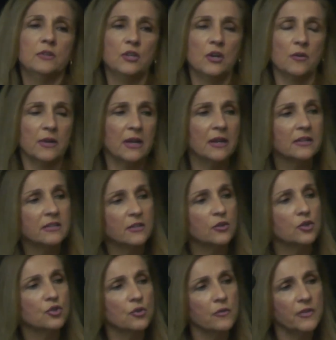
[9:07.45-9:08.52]
you know, kids in
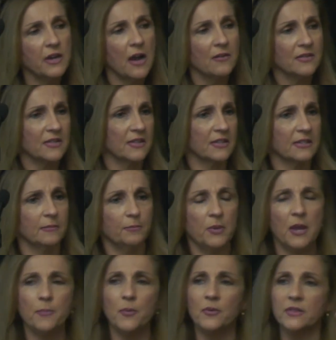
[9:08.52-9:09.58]
the juvenile system,
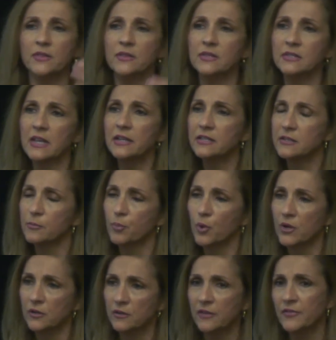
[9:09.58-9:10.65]
people at the
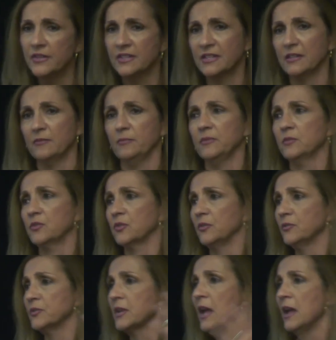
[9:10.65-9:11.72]
state-supported living
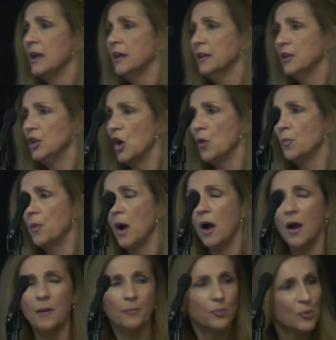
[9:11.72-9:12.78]
centers, you know,
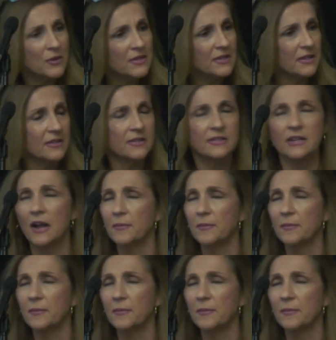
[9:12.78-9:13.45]
prisons.